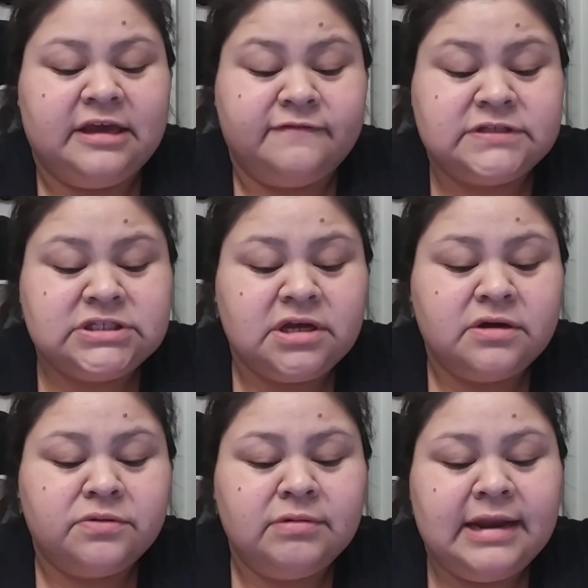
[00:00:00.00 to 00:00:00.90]
If
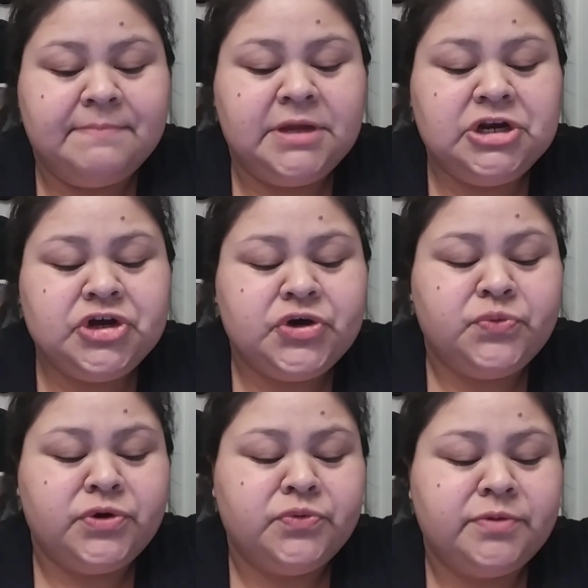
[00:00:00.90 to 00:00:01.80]
so, let me
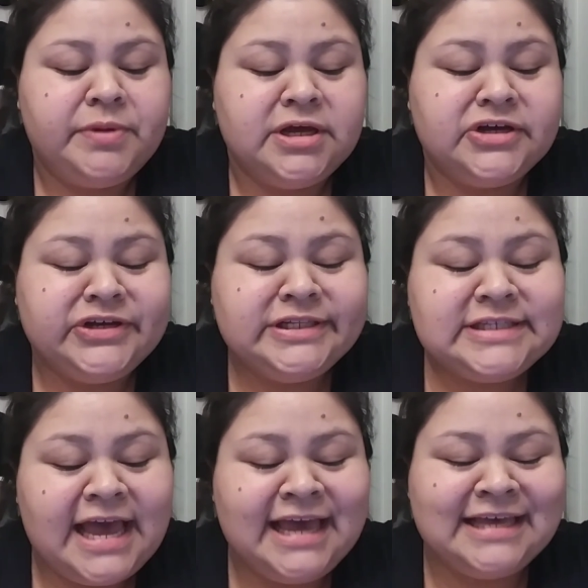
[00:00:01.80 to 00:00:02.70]
know when would be a
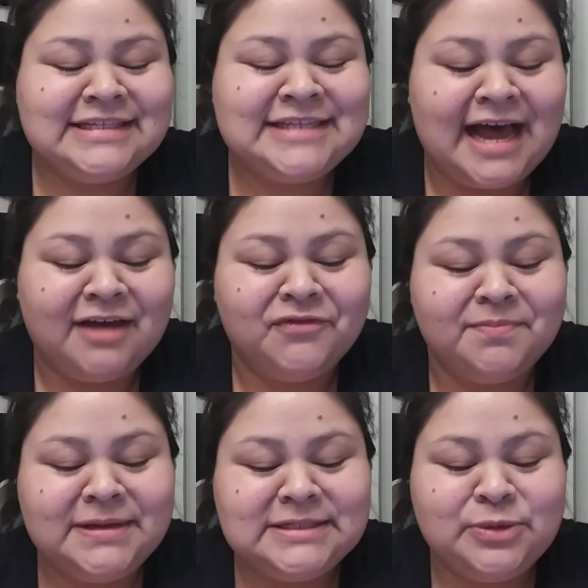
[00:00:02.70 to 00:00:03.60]
good day and time
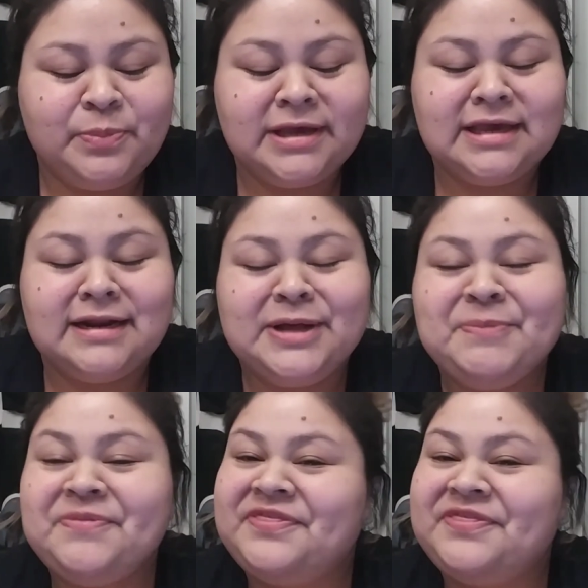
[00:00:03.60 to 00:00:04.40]
for me to pick it up.